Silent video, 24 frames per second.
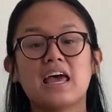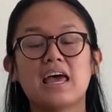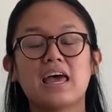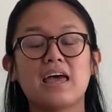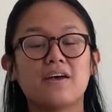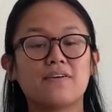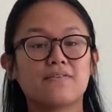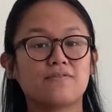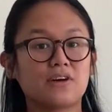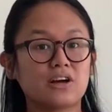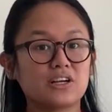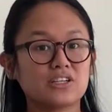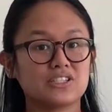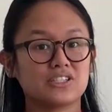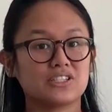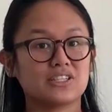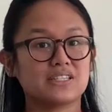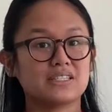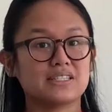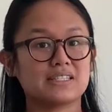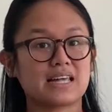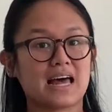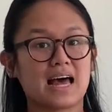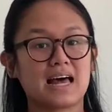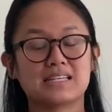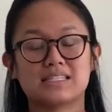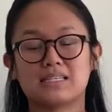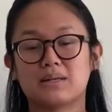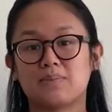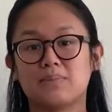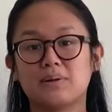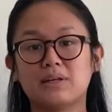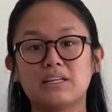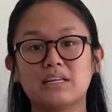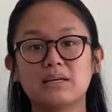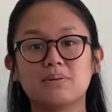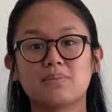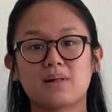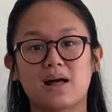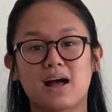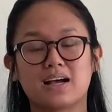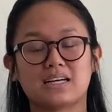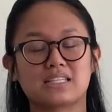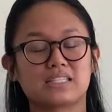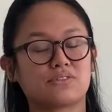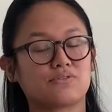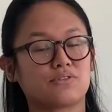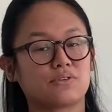It functions as the building
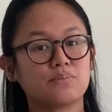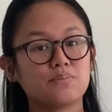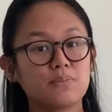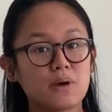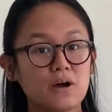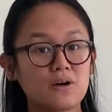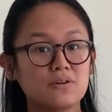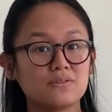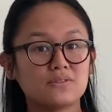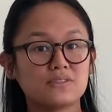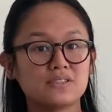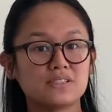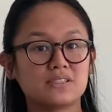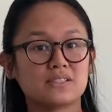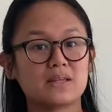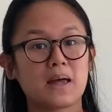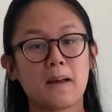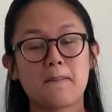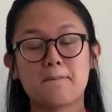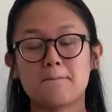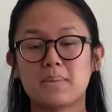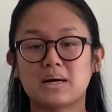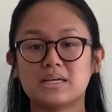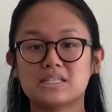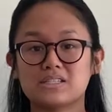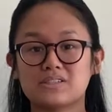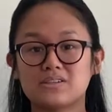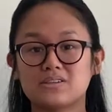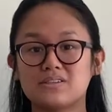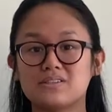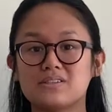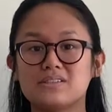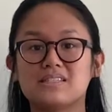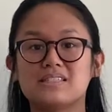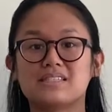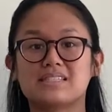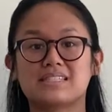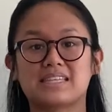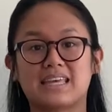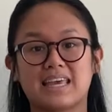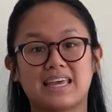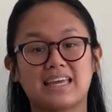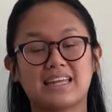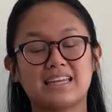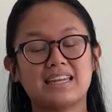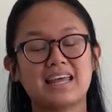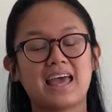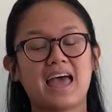blocks for bones, muscles,
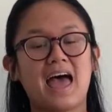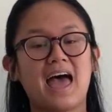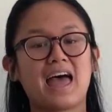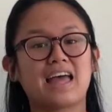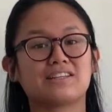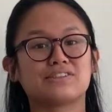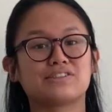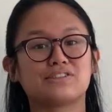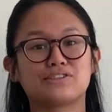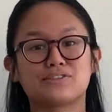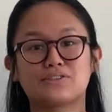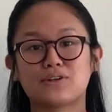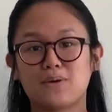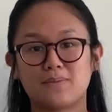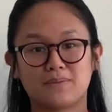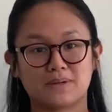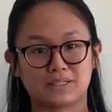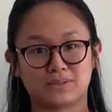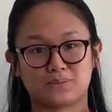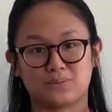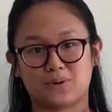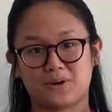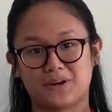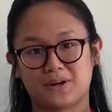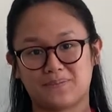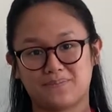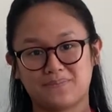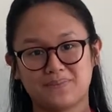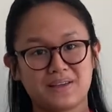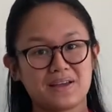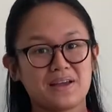skin, and so much more.